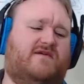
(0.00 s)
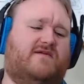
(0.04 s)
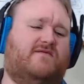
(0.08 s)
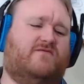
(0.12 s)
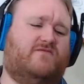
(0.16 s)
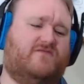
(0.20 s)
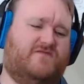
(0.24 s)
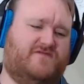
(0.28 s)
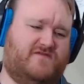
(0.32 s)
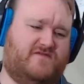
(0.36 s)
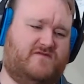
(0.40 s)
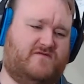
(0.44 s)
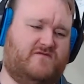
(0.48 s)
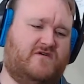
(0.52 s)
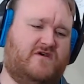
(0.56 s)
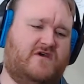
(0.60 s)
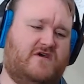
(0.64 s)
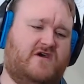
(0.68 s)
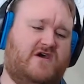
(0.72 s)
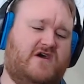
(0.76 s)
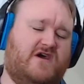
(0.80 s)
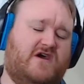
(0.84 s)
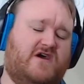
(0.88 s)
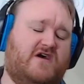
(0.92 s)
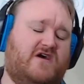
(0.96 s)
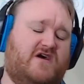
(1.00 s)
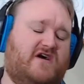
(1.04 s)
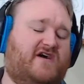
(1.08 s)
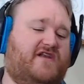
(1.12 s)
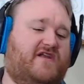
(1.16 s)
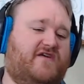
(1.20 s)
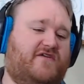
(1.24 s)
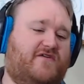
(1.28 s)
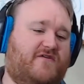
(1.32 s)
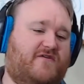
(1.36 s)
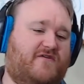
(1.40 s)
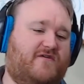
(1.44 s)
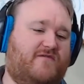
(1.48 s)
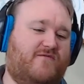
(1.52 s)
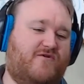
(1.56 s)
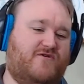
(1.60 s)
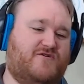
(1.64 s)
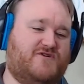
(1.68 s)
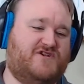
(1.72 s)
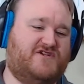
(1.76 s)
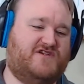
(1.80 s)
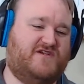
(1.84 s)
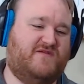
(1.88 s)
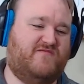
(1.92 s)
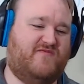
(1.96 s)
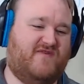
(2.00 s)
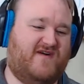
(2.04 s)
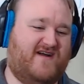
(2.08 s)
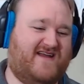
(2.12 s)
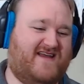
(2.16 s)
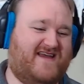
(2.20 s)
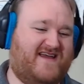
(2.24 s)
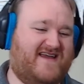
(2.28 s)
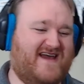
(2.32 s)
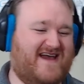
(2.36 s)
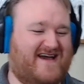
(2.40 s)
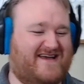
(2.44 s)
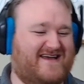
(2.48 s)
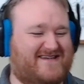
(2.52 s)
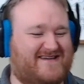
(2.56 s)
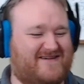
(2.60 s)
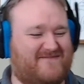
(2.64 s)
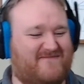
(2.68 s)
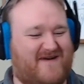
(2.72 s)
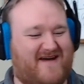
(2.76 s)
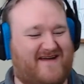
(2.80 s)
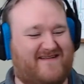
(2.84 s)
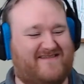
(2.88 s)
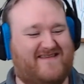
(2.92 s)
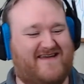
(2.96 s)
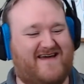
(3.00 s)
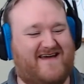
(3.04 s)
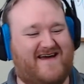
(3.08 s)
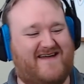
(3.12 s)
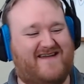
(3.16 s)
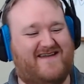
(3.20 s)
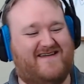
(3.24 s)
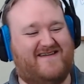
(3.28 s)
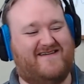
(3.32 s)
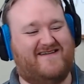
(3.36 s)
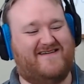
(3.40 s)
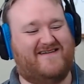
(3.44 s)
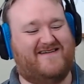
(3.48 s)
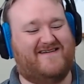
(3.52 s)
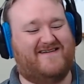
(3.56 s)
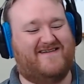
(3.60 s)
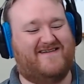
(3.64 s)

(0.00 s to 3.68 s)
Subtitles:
Maybe we'll do another emergency podcast about that